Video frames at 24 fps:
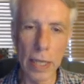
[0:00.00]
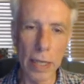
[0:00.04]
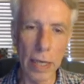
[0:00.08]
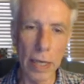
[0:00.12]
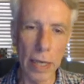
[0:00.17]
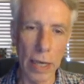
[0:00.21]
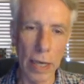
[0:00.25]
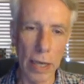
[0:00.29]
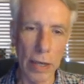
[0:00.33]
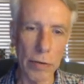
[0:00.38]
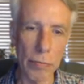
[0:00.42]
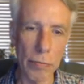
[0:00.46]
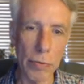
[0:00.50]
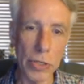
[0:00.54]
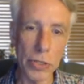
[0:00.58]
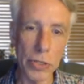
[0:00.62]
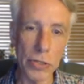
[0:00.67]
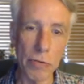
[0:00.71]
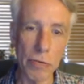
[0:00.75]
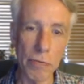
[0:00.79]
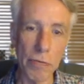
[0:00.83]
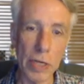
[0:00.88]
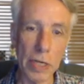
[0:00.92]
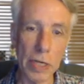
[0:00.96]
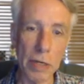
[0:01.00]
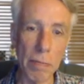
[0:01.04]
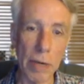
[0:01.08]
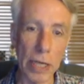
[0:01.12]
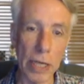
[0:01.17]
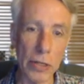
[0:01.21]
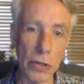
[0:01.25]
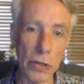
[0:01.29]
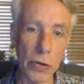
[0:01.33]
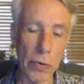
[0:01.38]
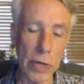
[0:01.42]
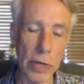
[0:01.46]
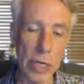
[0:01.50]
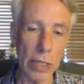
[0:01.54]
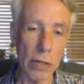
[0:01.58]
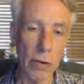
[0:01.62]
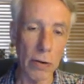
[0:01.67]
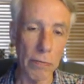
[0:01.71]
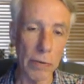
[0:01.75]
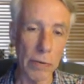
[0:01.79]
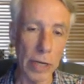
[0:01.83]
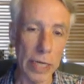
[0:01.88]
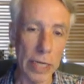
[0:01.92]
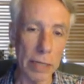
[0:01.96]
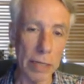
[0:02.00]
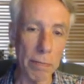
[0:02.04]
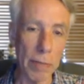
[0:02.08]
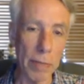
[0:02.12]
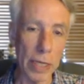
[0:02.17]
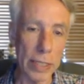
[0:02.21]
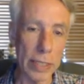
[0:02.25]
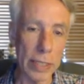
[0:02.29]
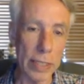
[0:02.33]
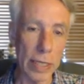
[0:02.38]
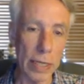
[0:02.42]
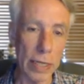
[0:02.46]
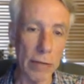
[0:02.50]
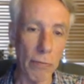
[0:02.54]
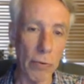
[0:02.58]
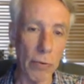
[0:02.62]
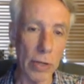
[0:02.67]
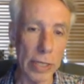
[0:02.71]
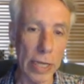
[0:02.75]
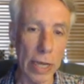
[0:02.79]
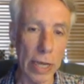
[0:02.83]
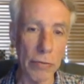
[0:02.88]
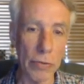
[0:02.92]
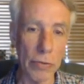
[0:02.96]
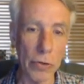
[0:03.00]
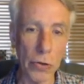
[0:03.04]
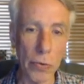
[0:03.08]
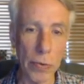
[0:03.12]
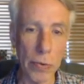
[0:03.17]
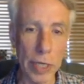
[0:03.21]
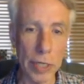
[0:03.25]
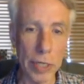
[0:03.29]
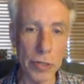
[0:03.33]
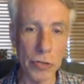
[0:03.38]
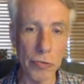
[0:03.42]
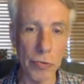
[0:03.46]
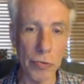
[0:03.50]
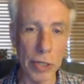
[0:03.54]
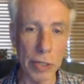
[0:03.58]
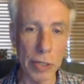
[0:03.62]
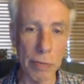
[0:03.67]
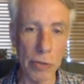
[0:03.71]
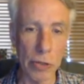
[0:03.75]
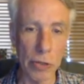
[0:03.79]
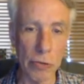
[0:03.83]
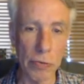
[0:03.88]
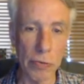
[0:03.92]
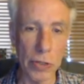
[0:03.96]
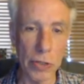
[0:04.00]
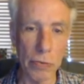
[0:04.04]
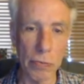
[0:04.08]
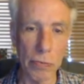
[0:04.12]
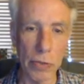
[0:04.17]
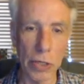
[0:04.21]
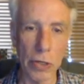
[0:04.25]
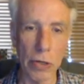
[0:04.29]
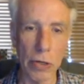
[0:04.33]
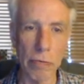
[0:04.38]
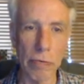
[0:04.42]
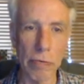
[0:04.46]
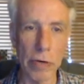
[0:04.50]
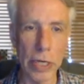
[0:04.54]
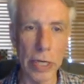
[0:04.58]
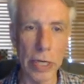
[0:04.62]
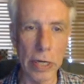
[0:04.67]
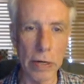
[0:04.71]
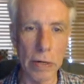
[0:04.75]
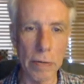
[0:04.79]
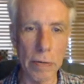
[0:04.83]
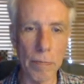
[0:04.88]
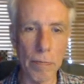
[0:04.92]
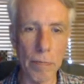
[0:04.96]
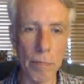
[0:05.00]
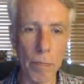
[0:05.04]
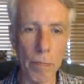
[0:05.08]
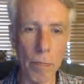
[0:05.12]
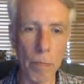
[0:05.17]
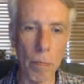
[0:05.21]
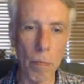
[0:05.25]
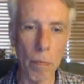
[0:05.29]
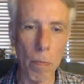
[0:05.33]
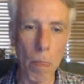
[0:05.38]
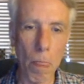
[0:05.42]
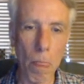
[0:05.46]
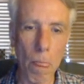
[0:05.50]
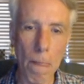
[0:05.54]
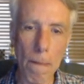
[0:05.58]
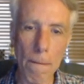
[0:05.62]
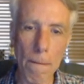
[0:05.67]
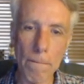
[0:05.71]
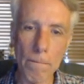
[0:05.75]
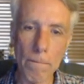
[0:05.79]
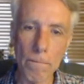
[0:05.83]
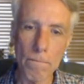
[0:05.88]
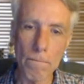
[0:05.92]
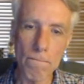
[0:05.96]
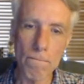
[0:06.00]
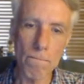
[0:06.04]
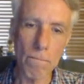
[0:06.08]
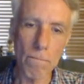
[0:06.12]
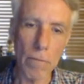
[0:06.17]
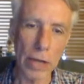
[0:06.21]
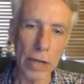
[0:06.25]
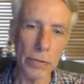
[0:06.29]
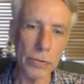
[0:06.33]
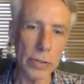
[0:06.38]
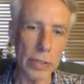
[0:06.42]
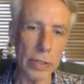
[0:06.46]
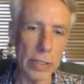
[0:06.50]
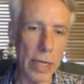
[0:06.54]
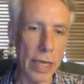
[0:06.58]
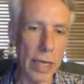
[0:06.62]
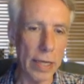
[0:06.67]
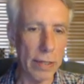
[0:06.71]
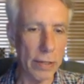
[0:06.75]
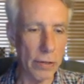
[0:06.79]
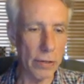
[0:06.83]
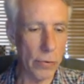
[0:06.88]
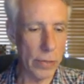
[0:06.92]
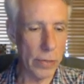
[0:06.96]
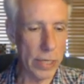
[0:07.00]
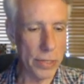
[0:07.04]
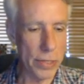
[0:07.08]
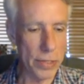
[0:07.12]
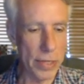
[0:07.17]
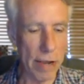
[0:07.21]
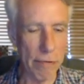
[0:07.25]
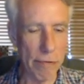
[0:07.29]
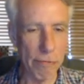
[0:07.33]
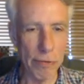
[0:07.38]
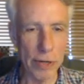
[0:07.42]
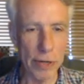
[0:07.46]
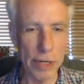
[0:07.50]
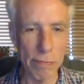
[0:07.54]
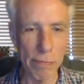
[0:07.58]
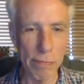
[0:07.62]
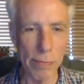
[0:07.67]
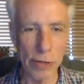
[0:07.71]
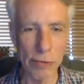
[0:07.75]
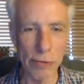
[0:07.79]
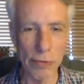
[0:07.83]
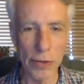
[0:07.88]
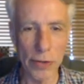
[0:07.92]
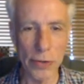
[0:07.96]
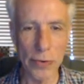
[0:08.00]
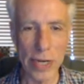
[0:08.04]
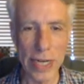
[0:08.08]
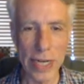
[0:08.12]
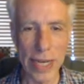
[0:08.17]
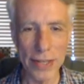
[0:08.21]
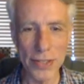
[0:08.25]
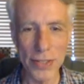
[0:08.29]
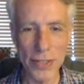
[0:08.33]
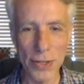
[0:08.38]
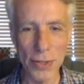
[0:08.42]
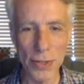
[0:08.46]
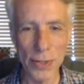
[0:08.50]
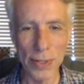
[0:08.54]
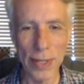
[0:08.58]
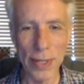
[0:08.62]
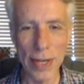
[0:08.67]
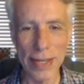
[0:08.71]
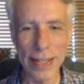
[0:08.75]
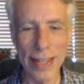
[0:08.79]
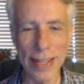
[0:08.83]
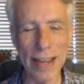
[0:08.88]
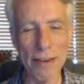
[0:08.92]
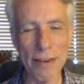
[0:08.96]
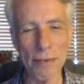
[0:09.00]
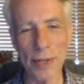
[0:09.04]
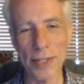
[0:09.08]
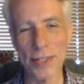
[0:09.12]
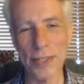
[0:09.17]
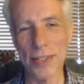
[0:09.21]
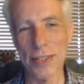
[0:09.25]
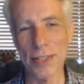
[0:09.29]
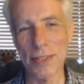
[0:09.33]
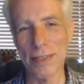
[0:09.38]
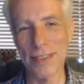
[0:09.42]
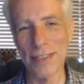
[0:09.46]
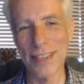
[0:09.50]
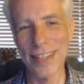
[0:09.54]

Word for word: Uh, it was defended by the queen already, but uh, well, now the queen is free to move with the rook over here. Actually, not the queen is not free to move. The queen has to hold on to that rook too.